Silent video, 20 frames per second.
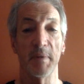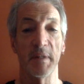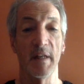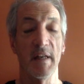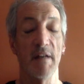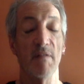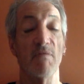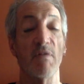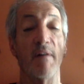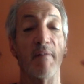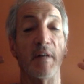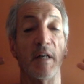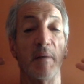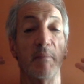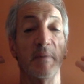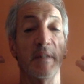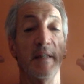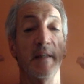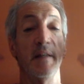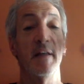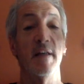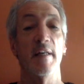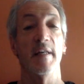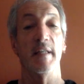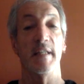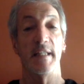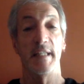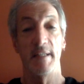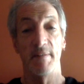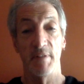irrevocably
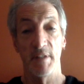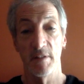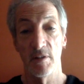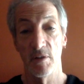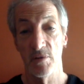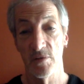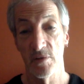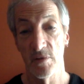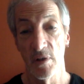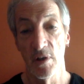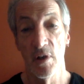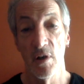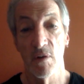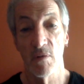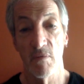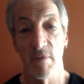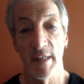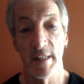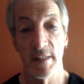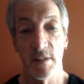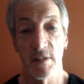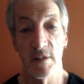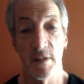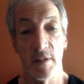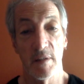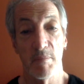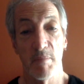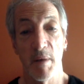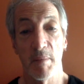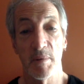giving those rights to
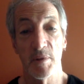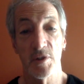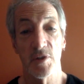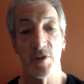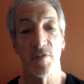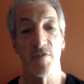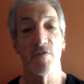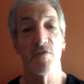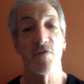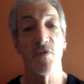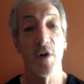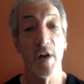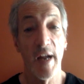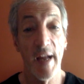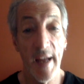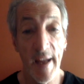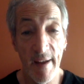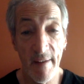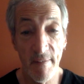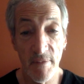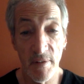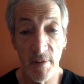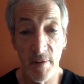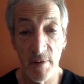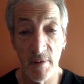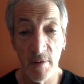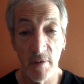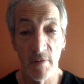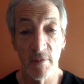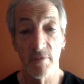the publisher forever,
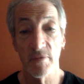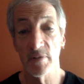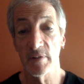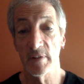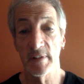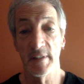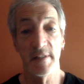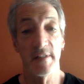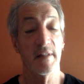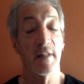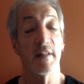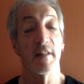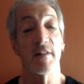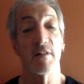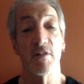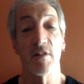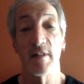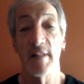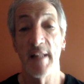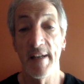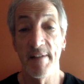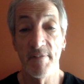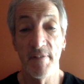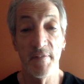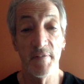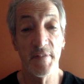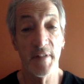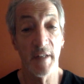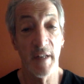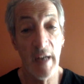or for at least the life
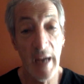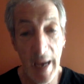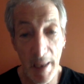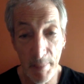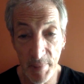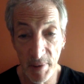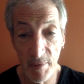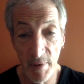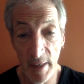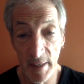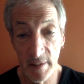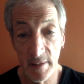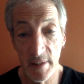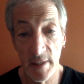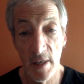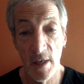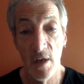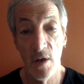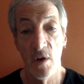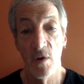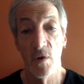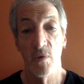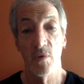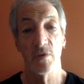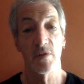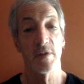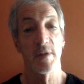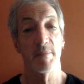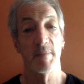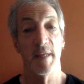of the copyright.
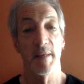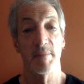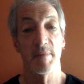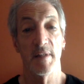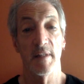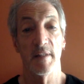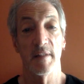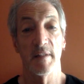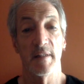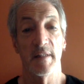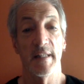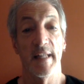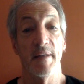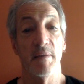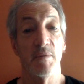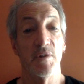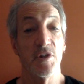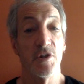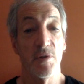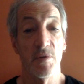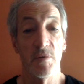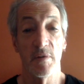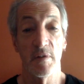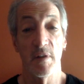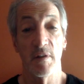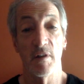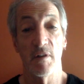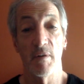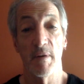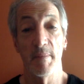Or sometimes the language used
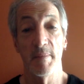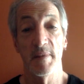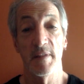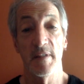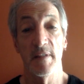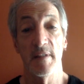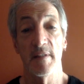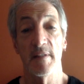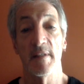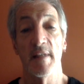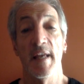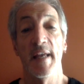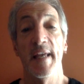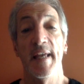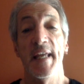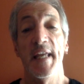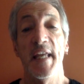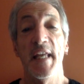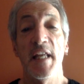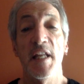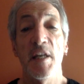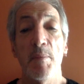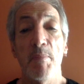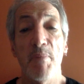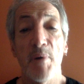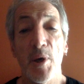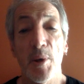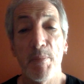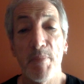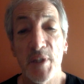in agreements is in
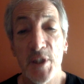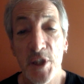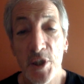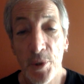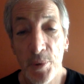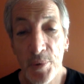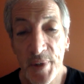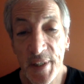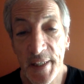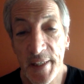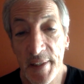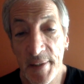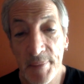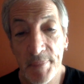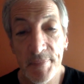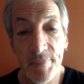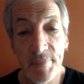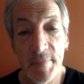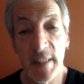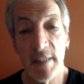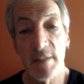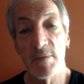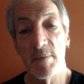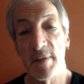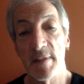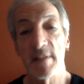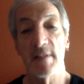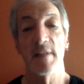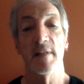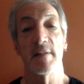perpetuity. That's
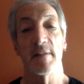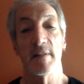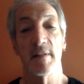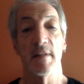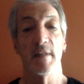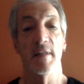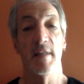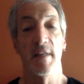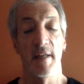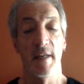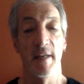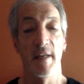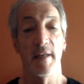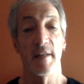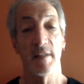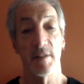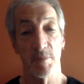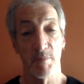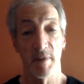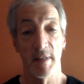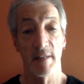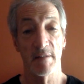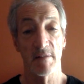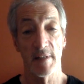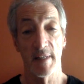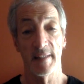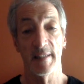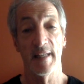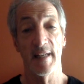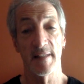what it says. And it's pronounced
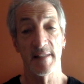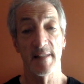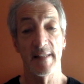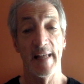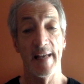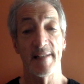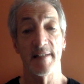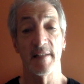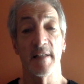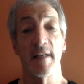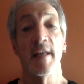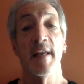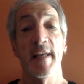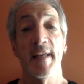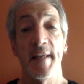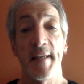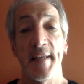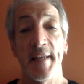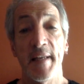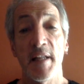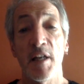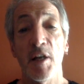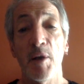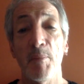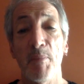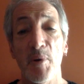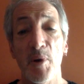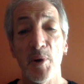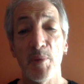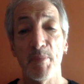like that. It's Latin. In
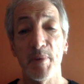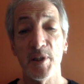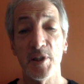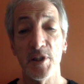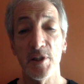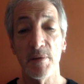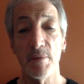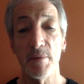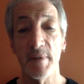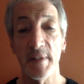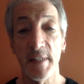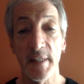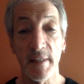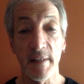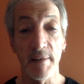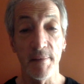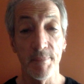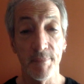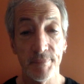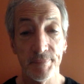perpetuity.